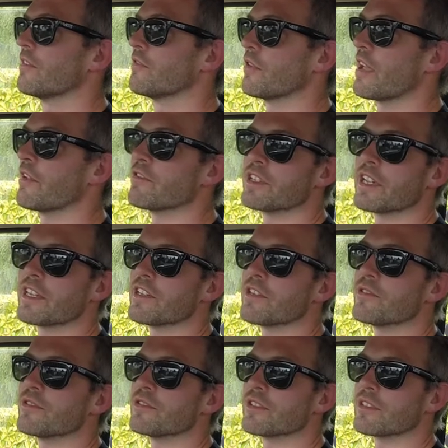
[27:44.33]
for everyday
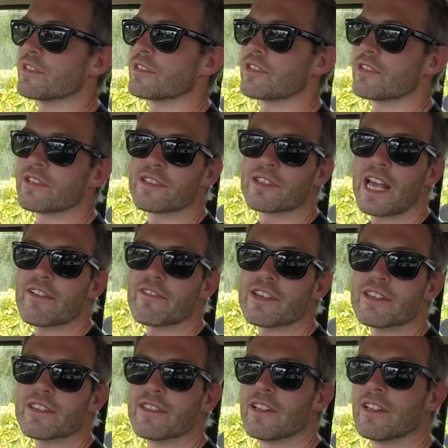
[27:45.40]
use and could
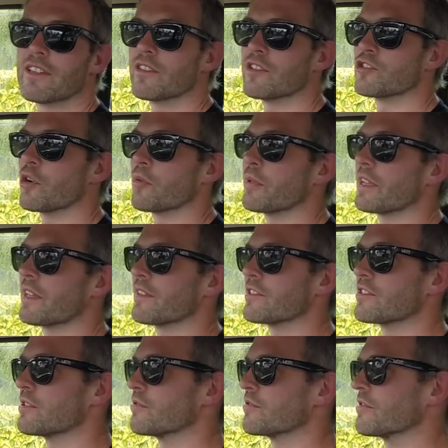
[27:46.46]
carry the shopping and the
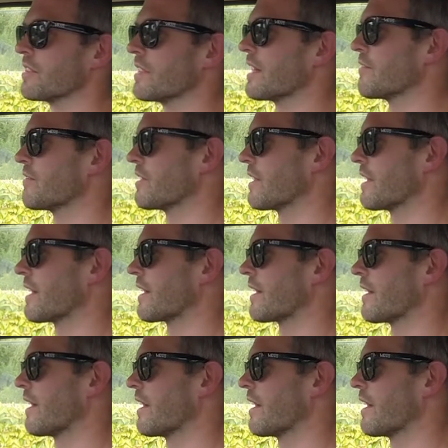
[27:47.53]
children and everything,